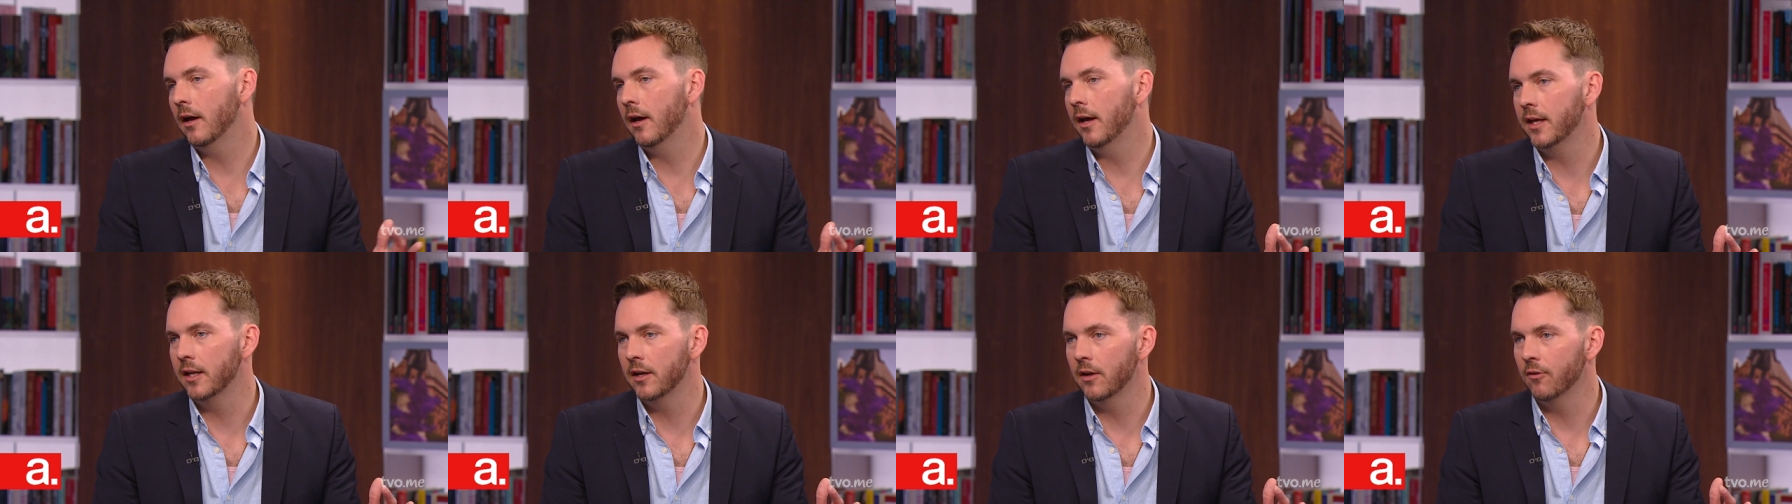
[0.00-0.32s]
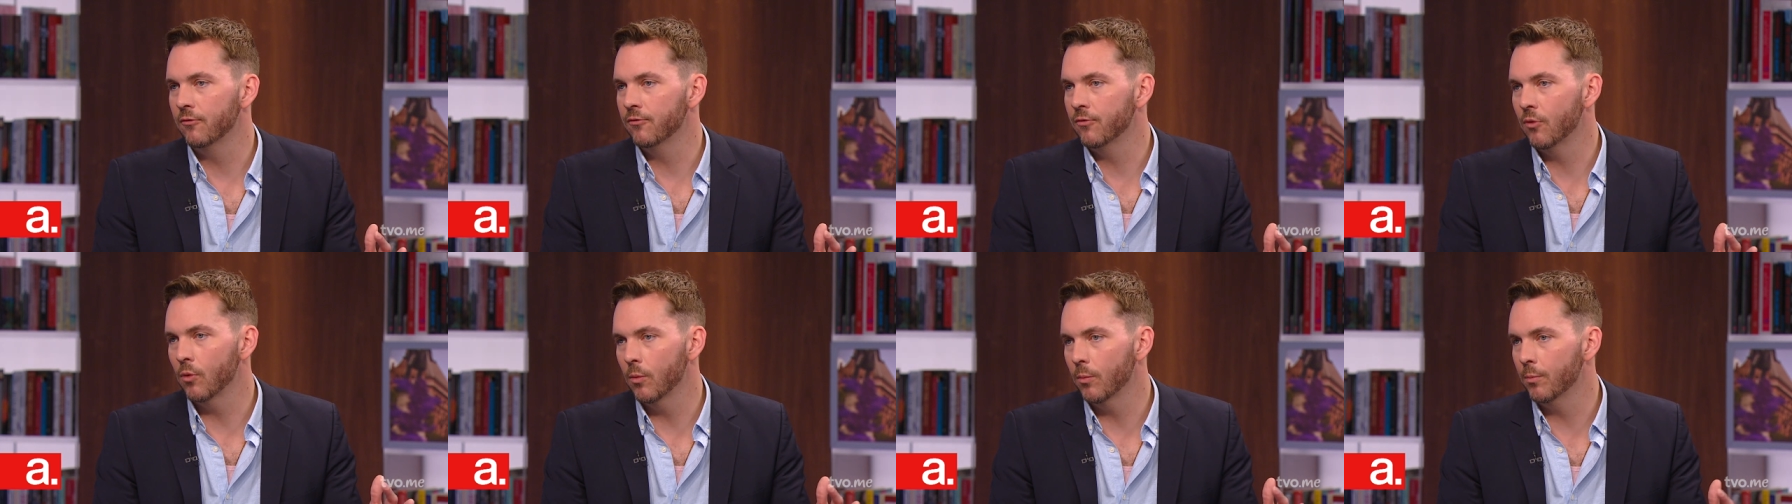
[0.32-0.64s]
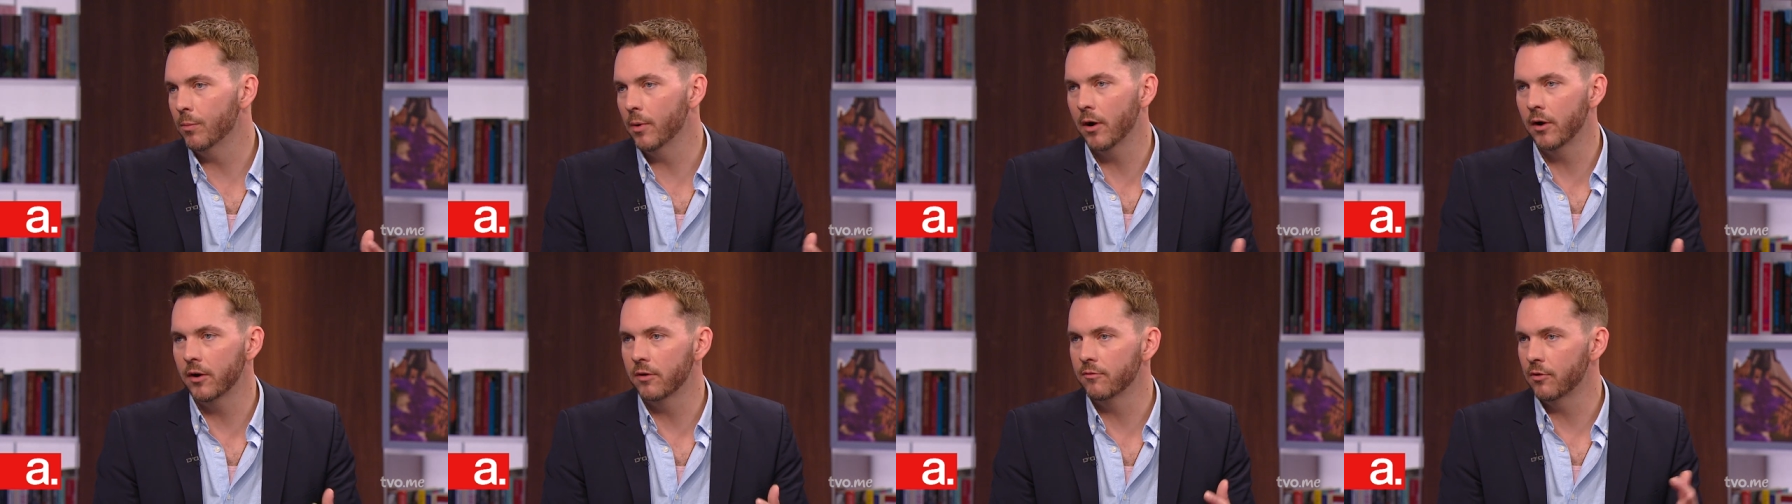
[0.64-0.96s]
in a for
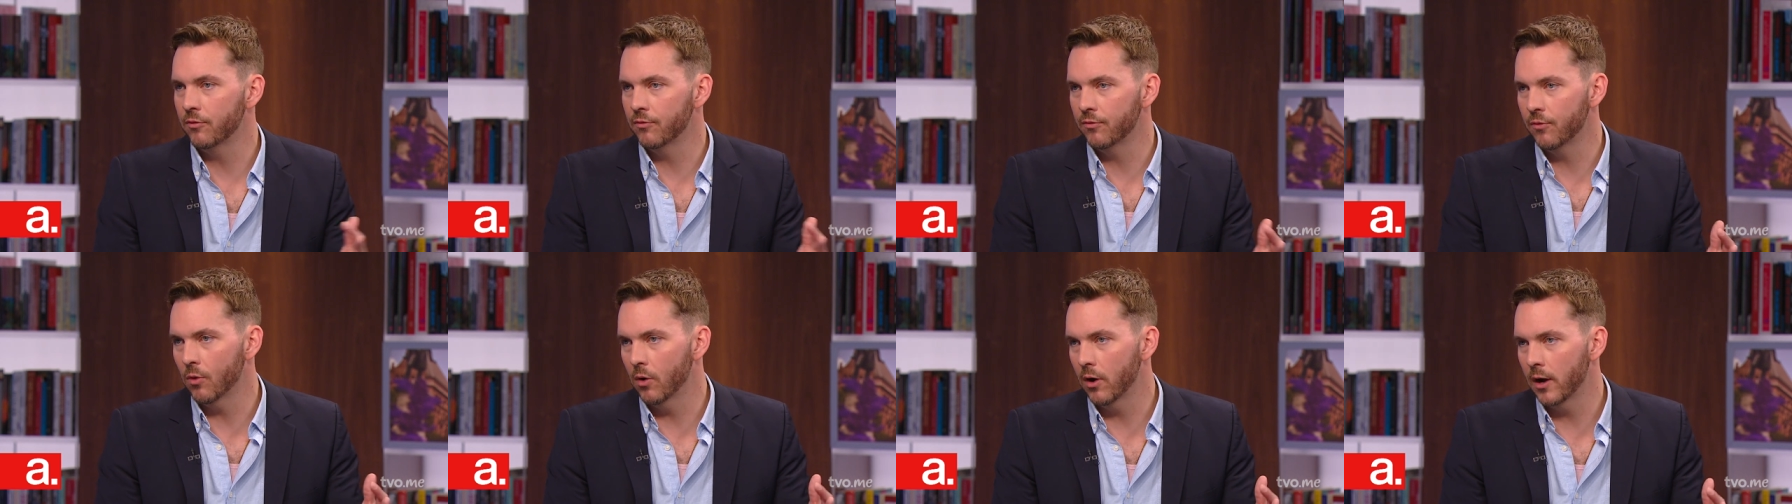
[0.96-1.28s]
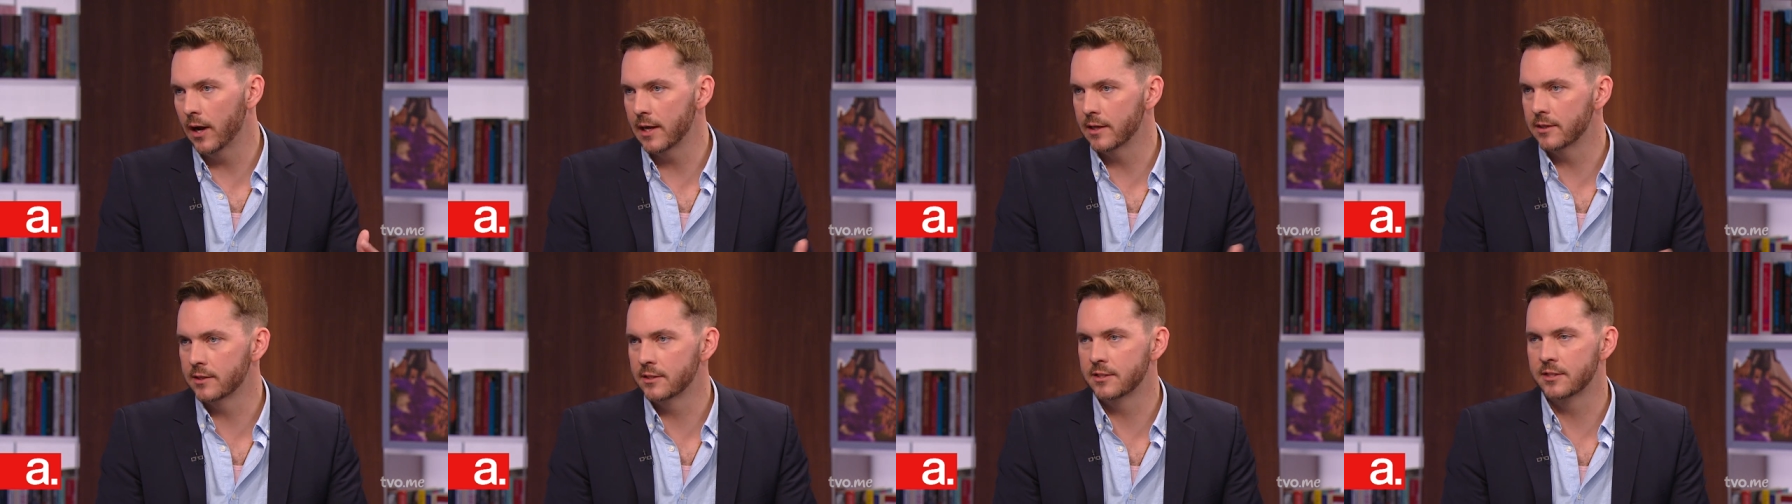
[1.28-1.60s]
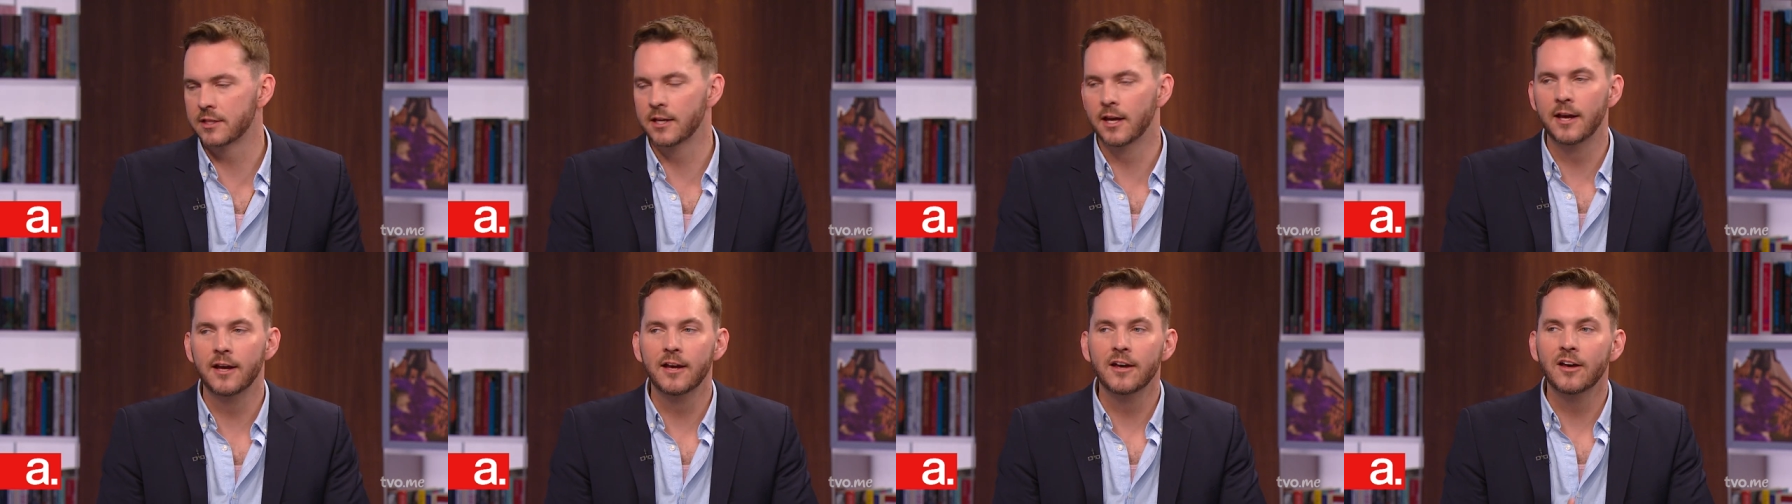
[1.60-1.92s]
part of a forest,